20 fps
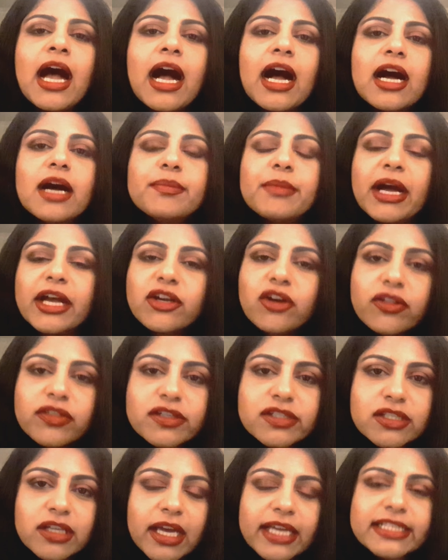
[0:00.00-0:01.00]
I got
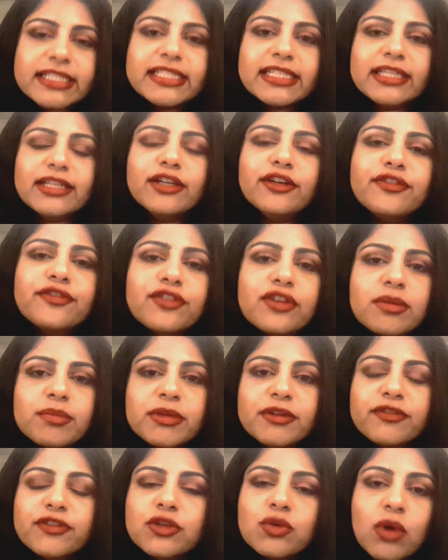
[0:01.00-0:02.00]
this idea from
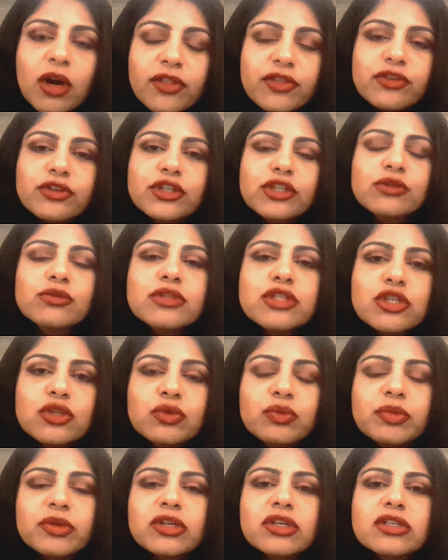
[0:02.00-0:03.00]
a few other
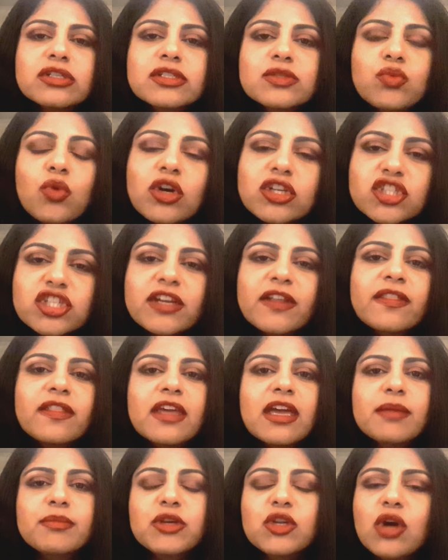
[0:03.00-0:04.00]
YouTubers, watching
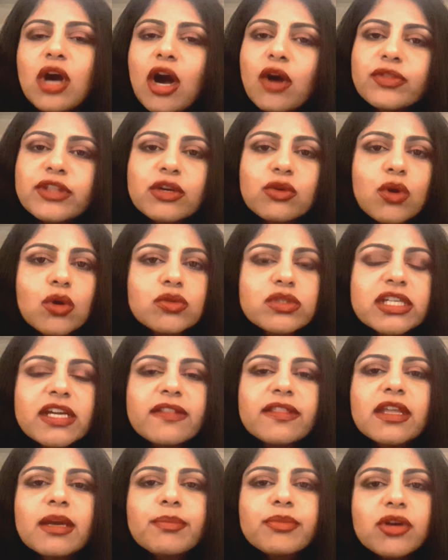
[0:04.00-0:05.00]
them, how they
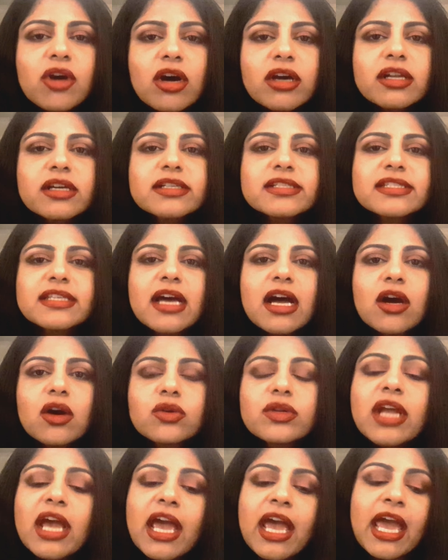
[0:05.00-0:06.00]
rotate their products
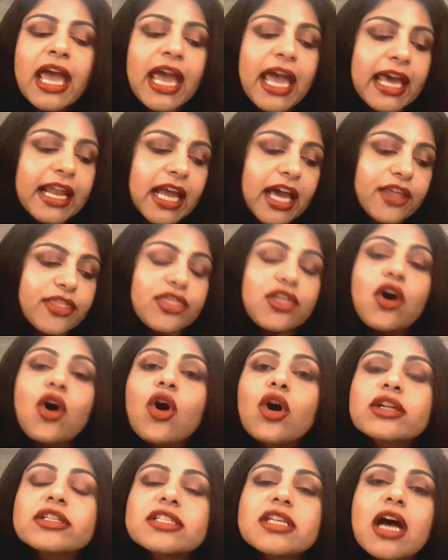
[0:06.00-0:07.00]
out. And I
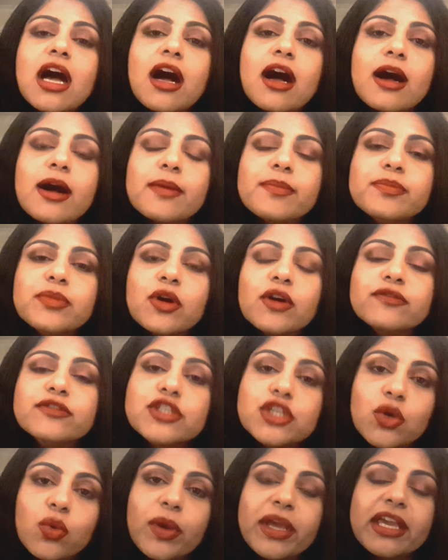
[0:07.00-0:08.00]
thought of
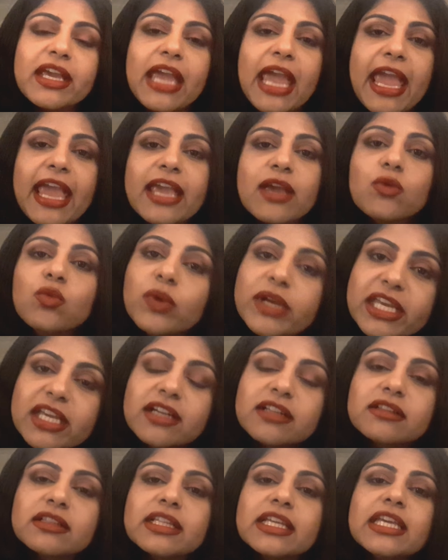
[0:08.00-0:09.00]
doing a
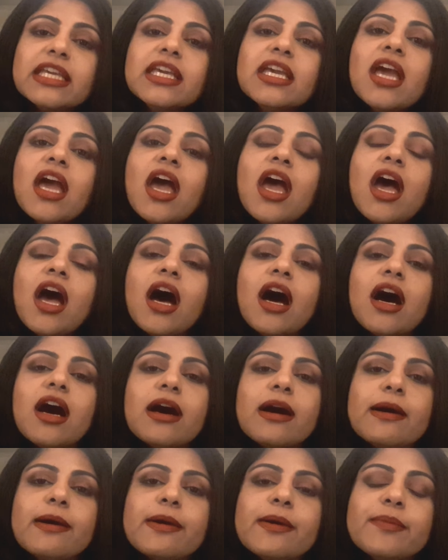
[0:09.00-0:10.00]
weekly
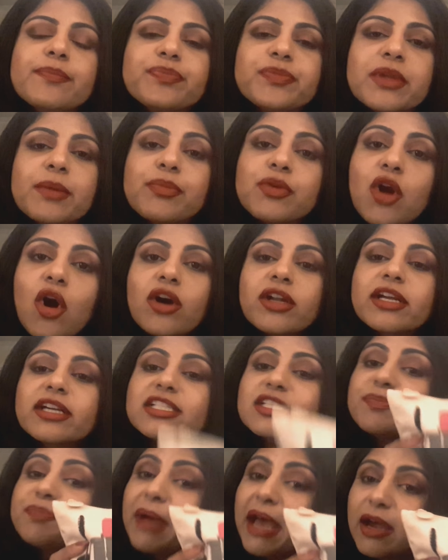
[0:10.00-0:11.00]

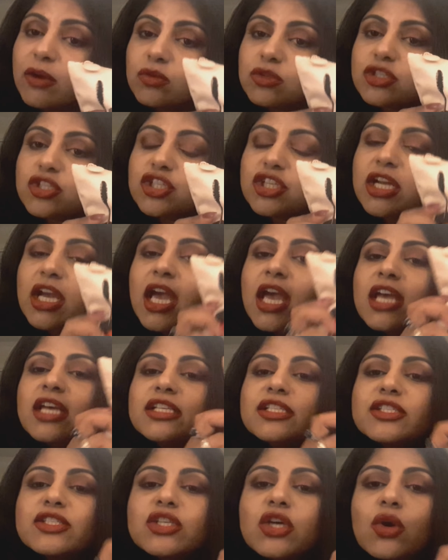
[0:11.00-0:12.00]
product pouch.
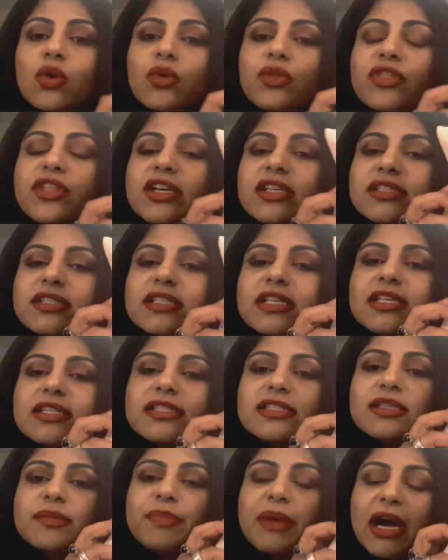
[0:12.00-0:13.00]
So this
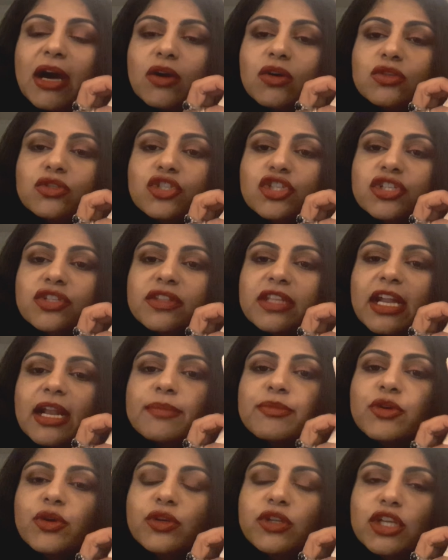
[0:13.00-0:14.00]
is the pouch that
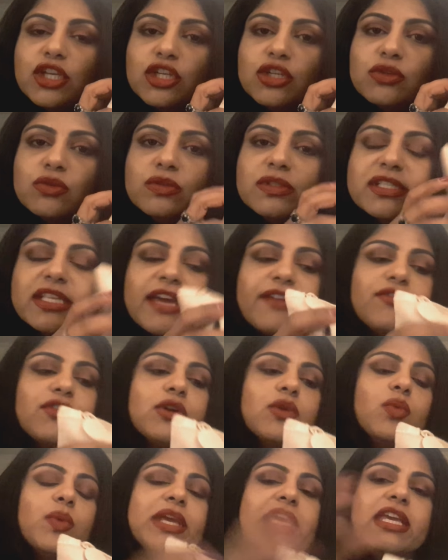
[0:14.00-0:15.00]
I'm going to use
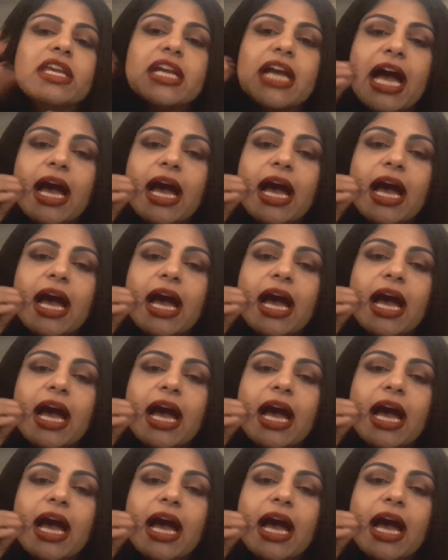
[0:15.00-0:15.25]
every week.